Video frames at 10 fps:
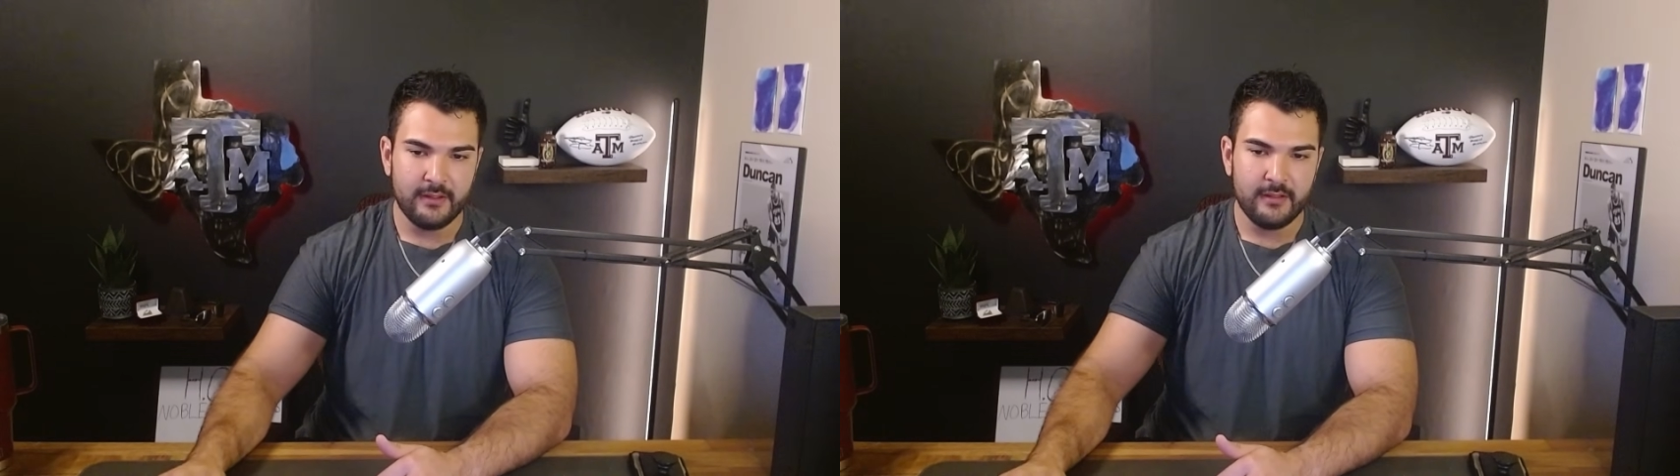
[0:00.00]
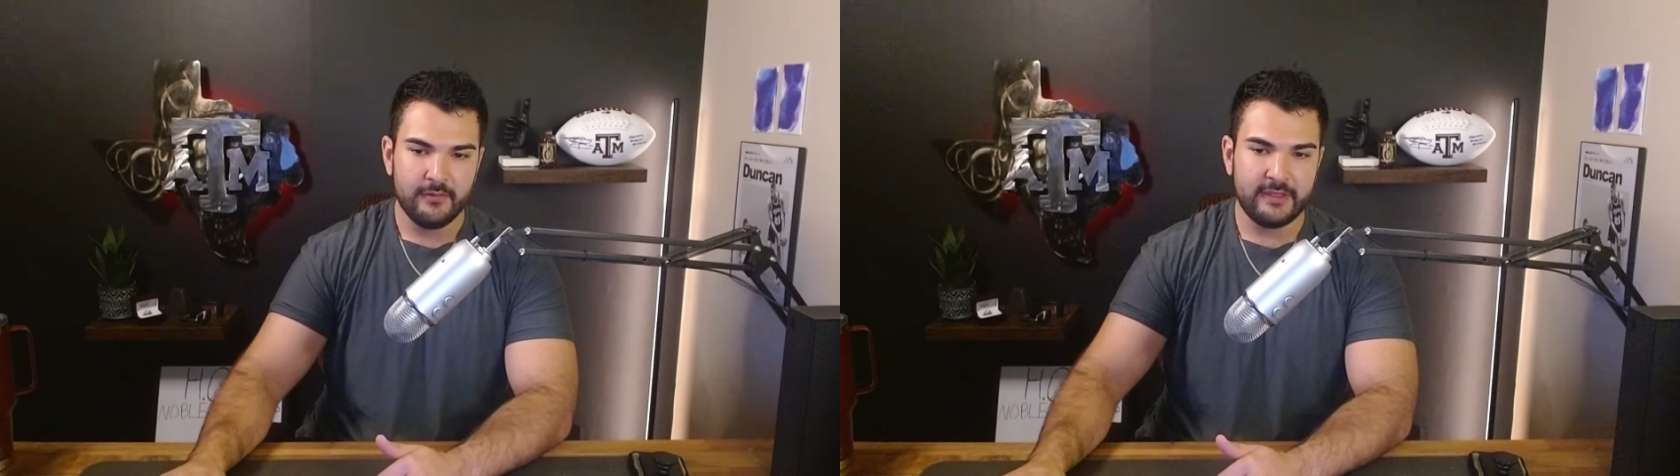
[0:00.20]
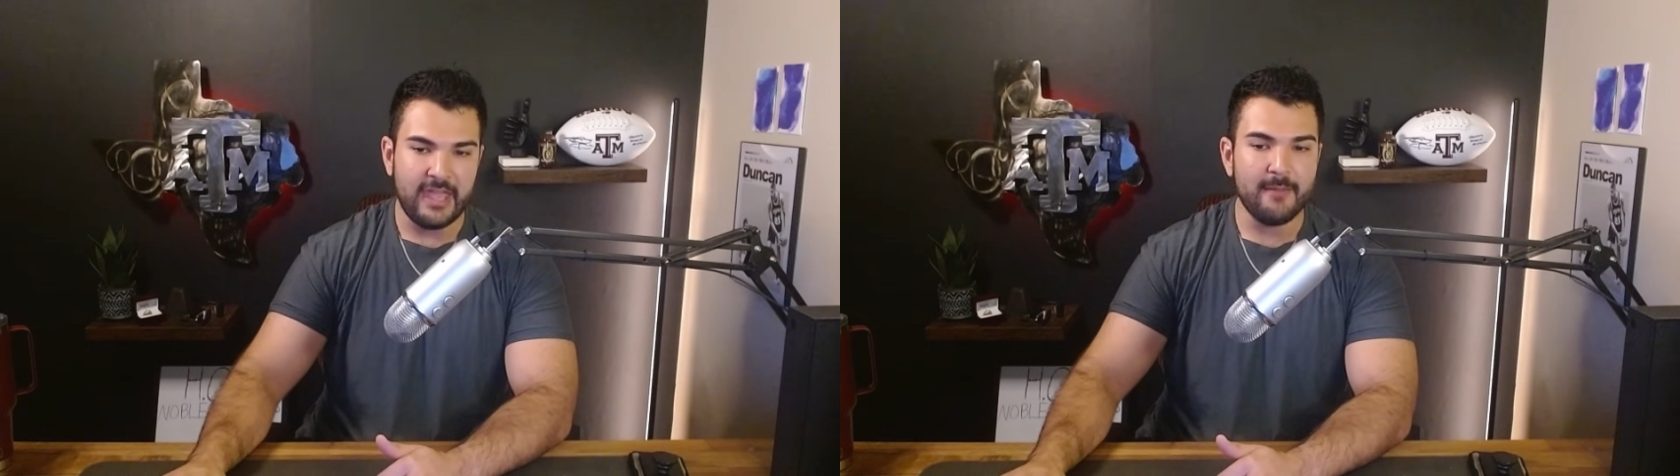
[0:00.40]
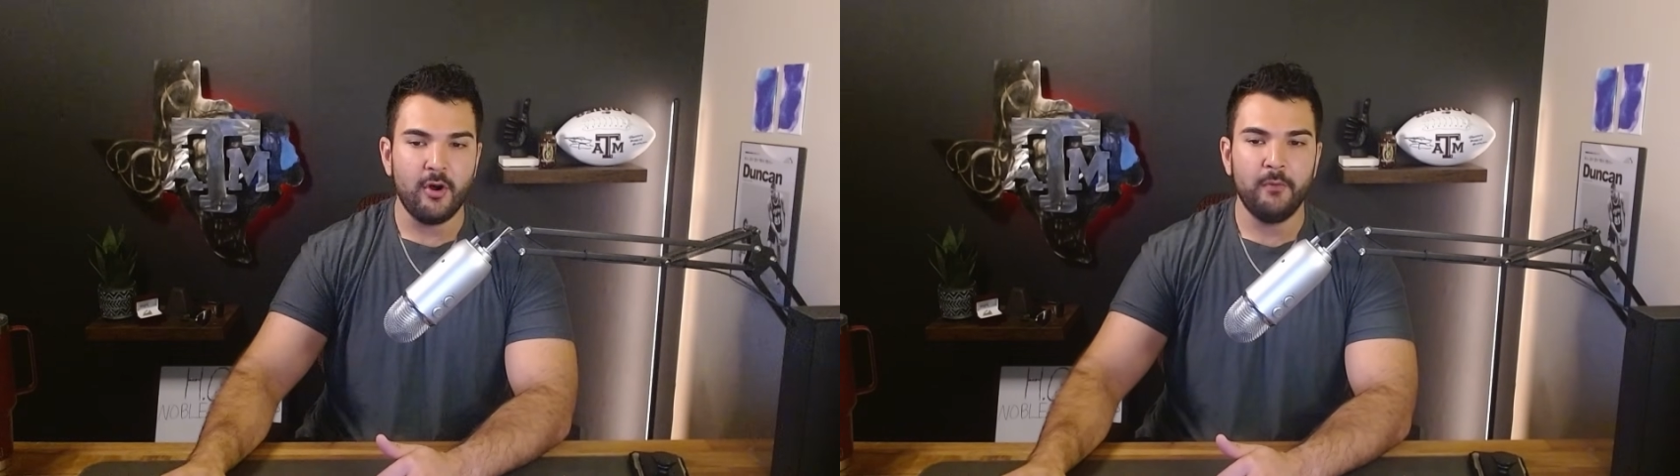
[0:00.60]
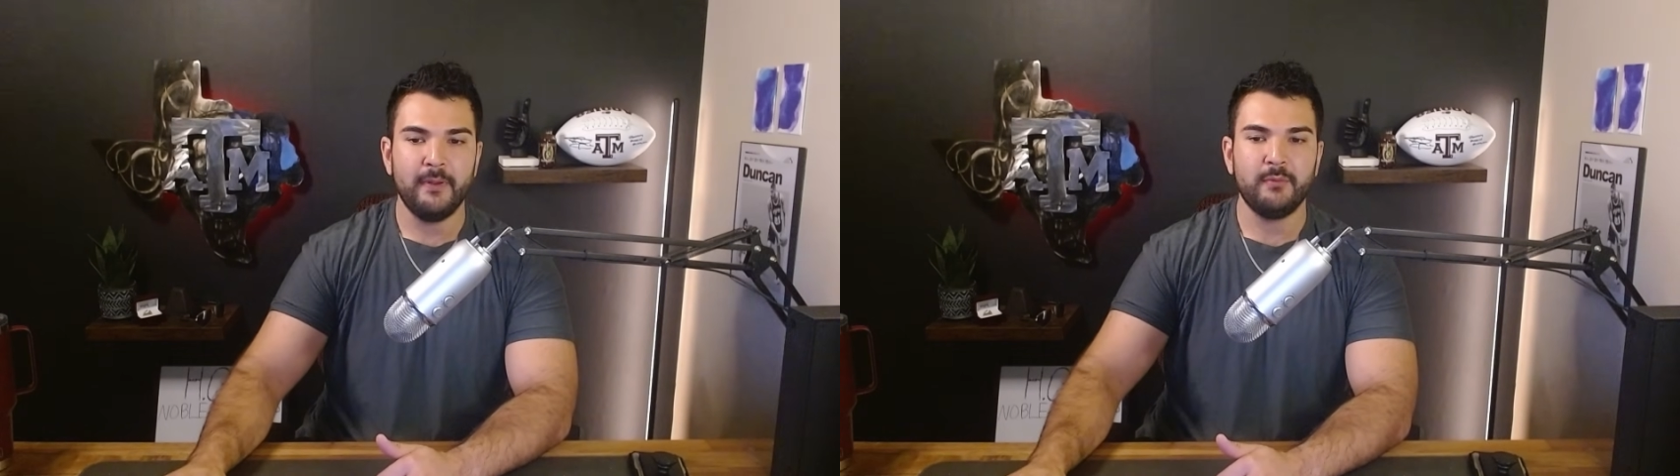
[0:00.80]
The game
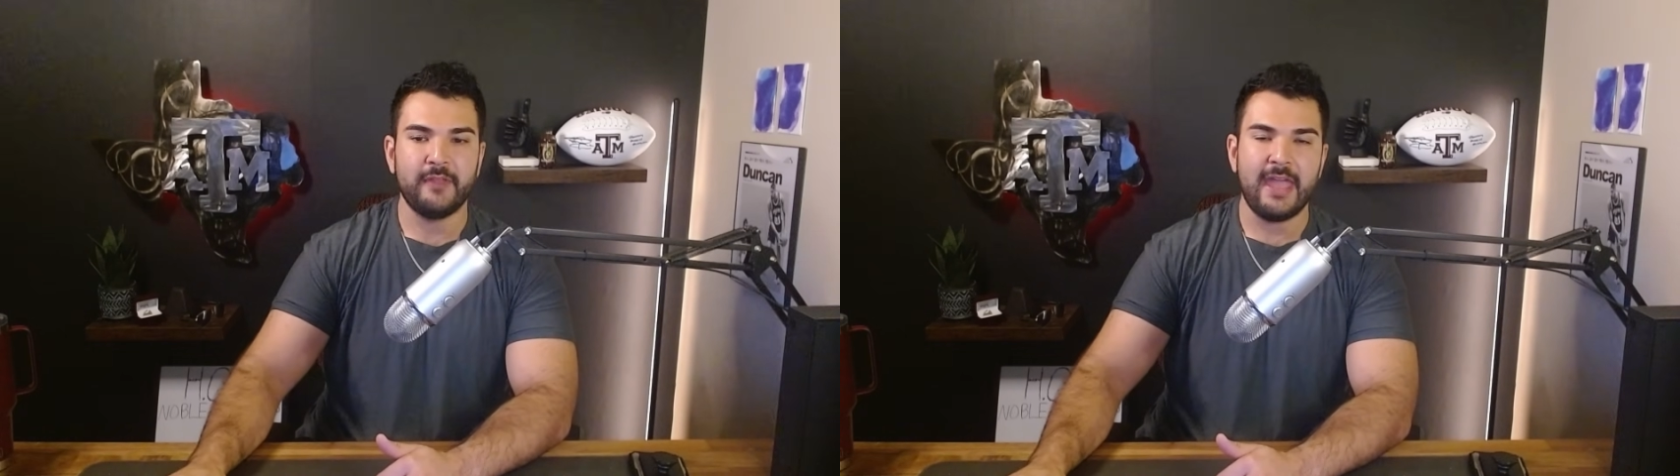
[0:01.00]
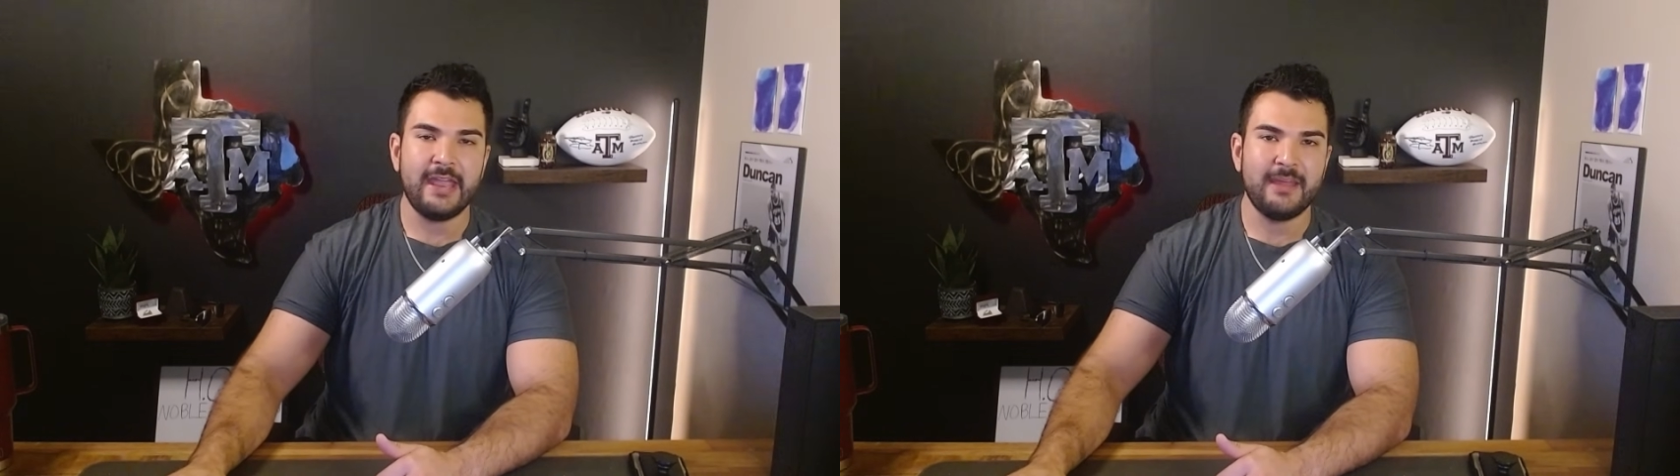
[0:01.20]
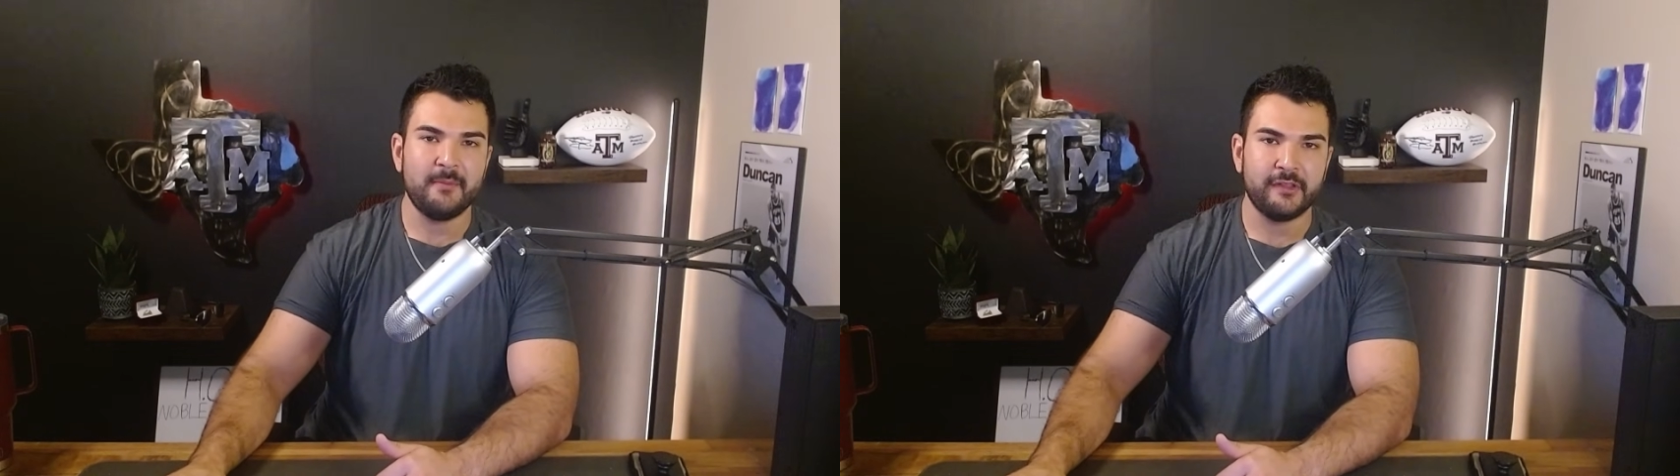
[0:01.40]
opened with A&M